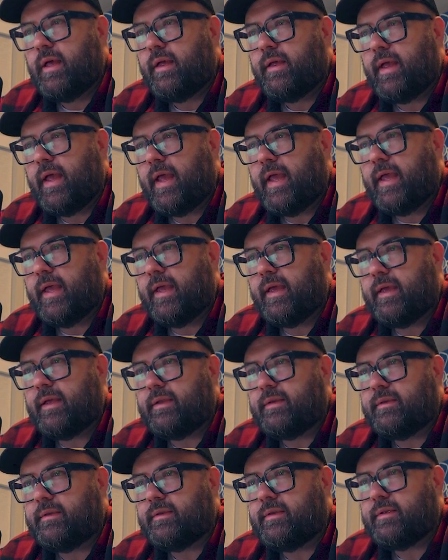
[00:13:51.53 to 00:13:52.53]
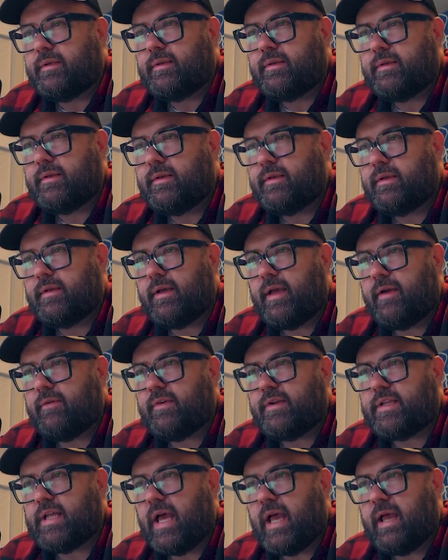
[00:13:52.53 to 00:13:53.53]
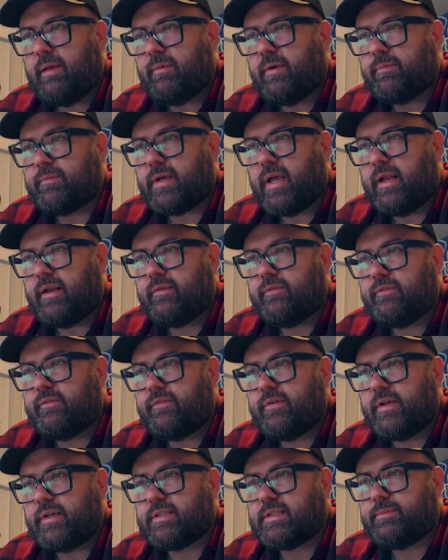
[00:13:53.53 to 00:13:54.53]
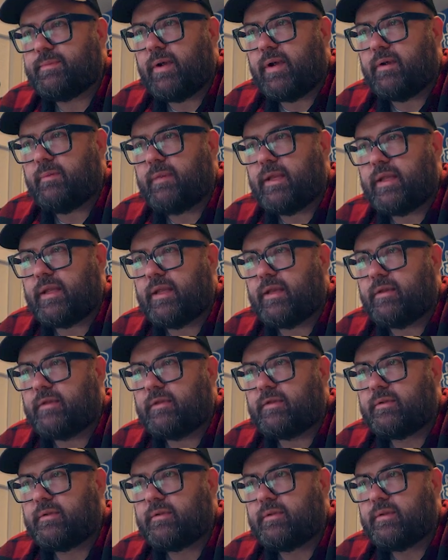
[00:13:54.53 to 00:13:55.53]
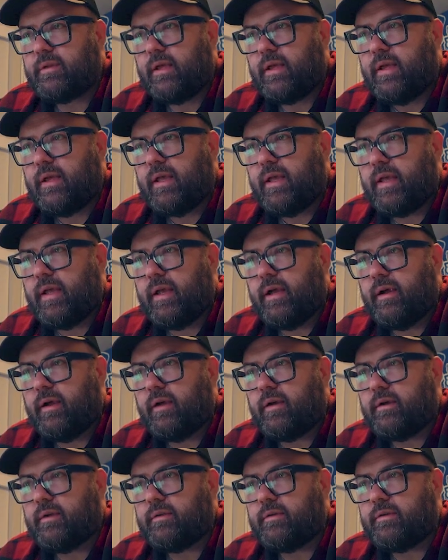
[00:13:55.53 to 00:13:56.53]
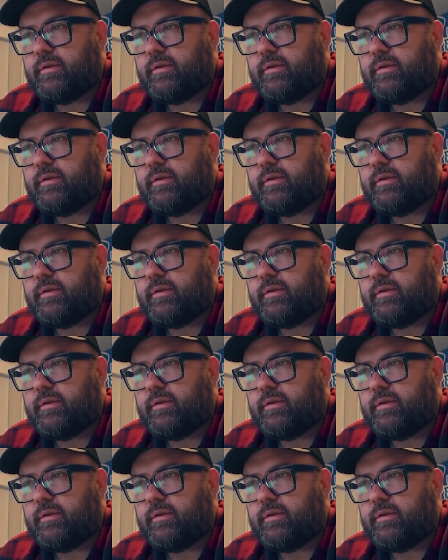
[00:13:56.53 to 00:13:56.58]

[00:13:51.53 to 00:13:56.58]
And every time I'm kind of experimenting here,